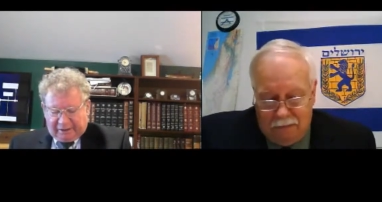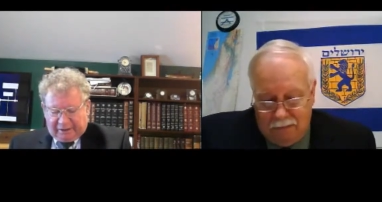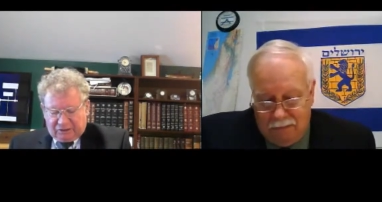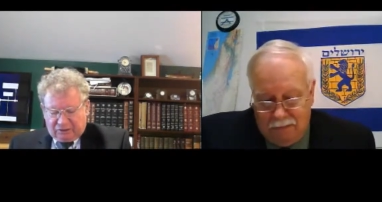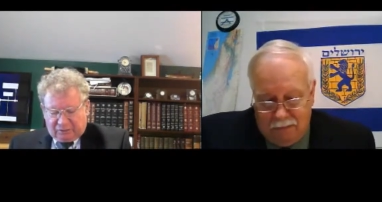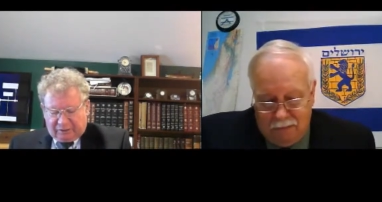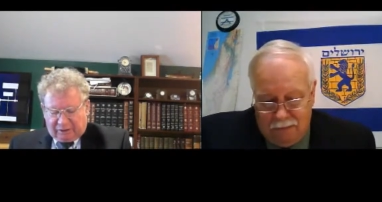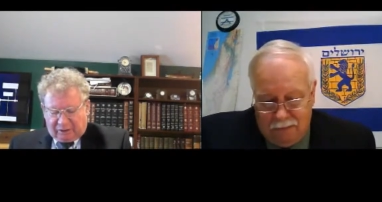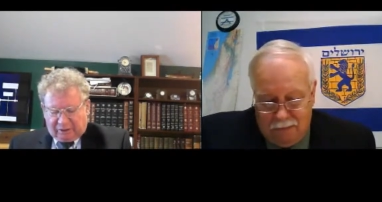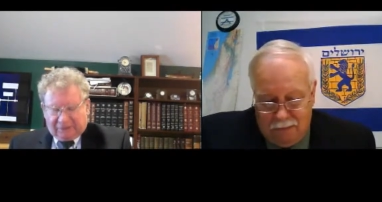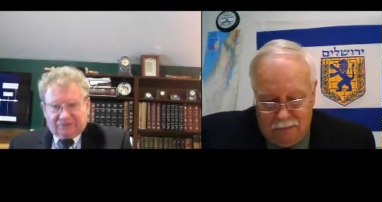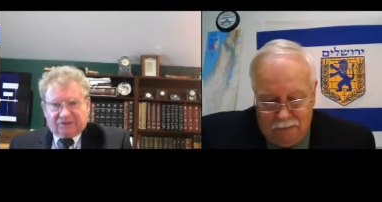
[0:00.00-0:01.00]

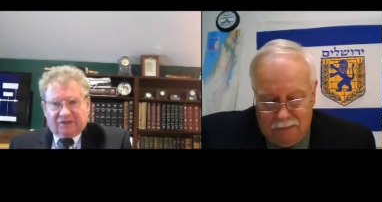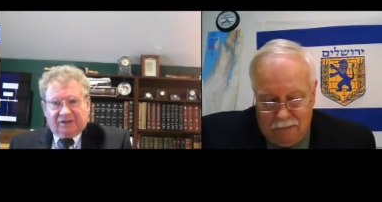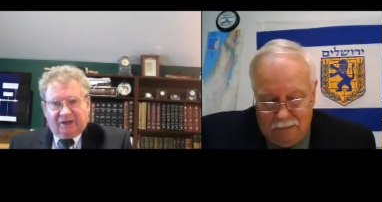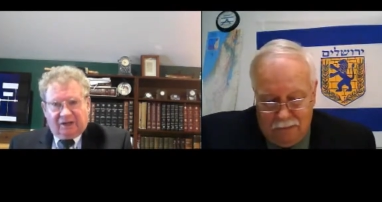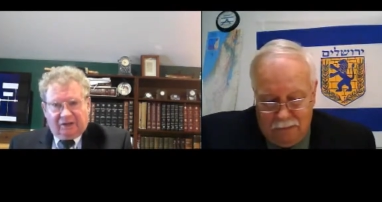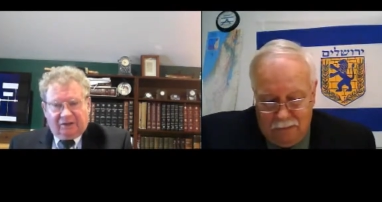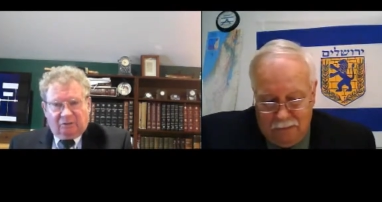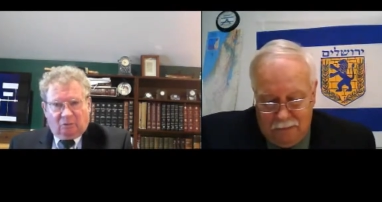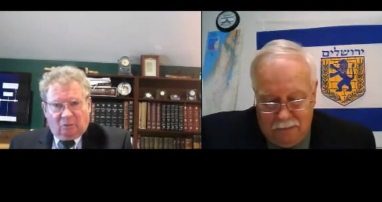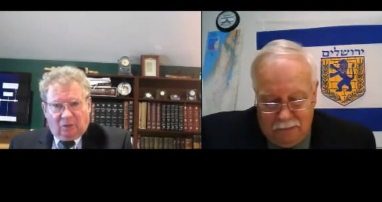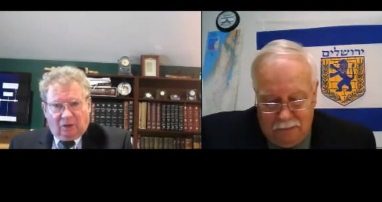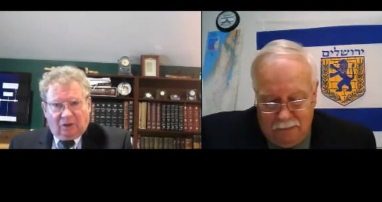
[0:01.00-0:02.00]
Speaker 1: Israel is in
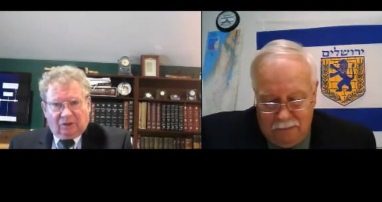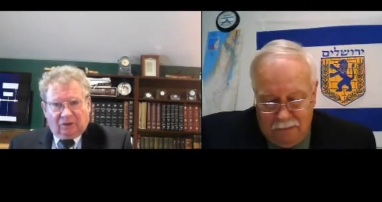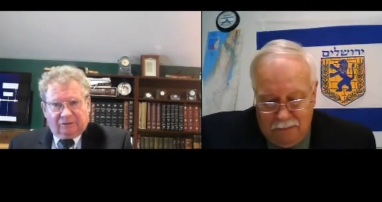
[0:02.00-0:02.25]
unwalled